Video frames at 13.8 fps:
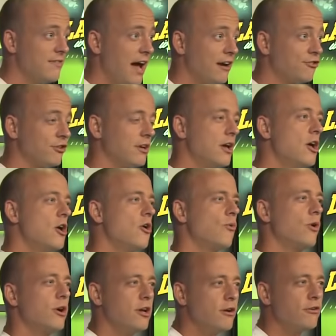action.
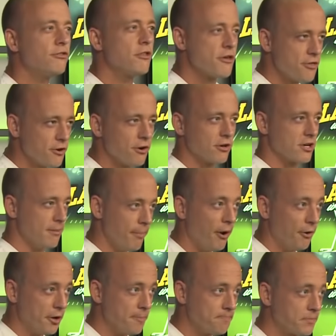Well, here's the third
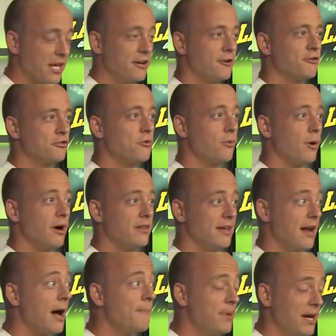component, and here's the one that
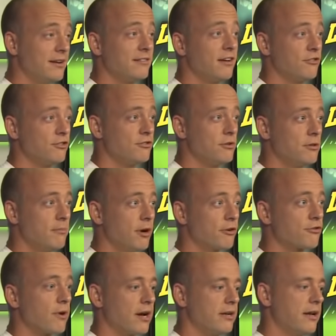I'm paying attention to the
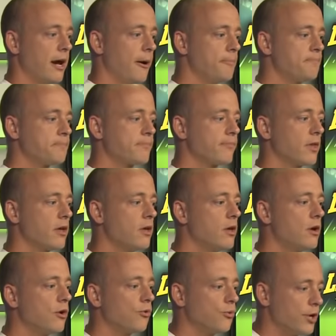most right now:
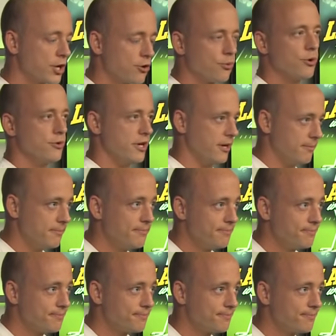recruiting.
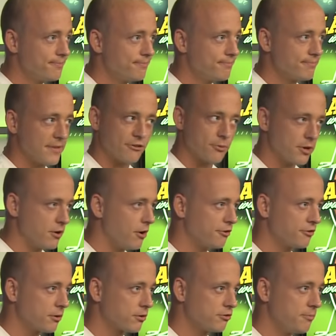That's what it all
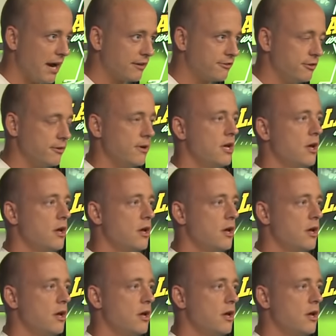circles back to